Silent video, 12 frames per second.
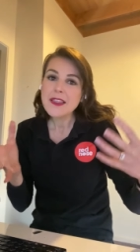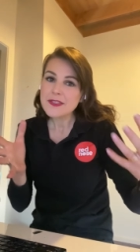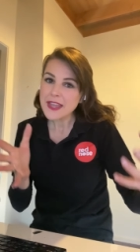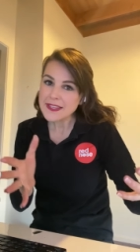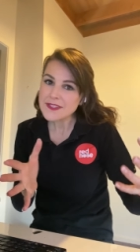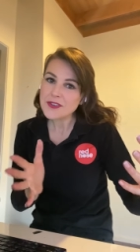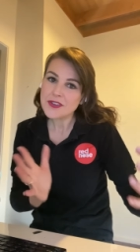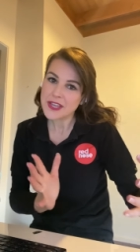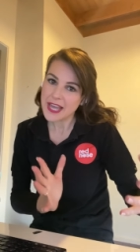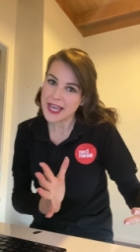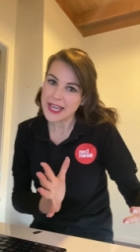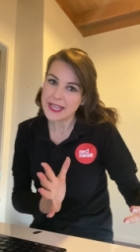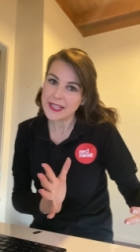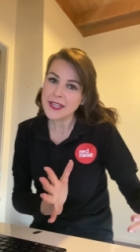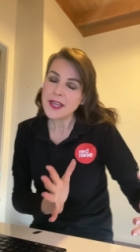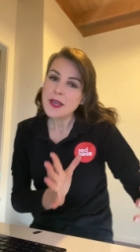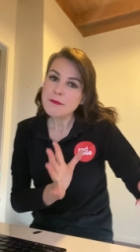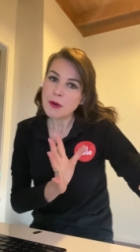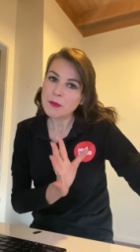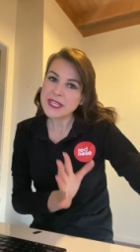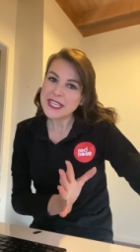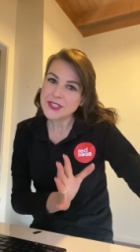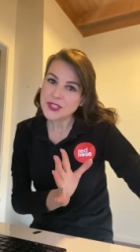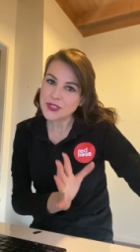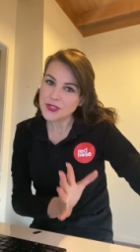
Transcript: that's okay, but we need to